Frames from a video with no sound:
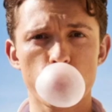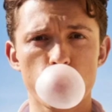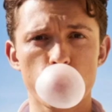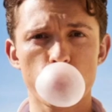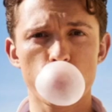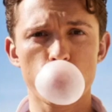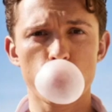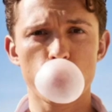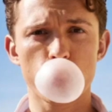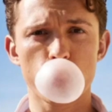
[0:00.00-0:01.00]

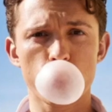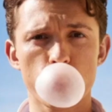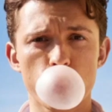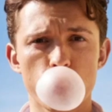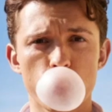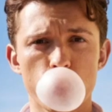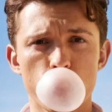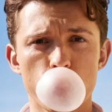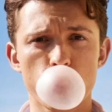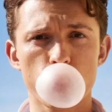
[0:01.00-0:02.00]

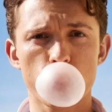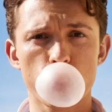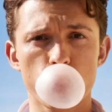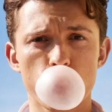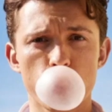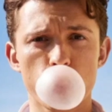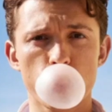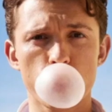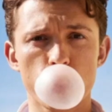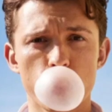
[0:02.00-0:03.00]

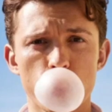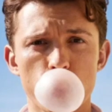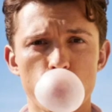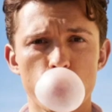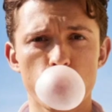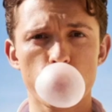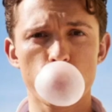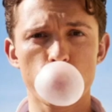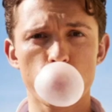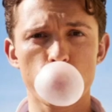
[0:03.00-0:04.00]

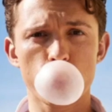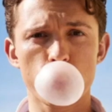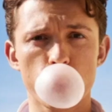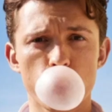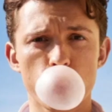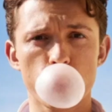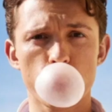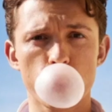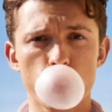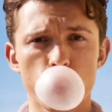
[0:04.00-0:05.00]

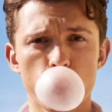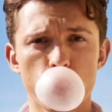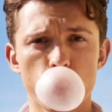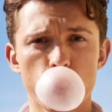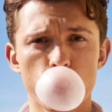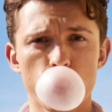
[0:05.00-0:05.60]
(not speaking)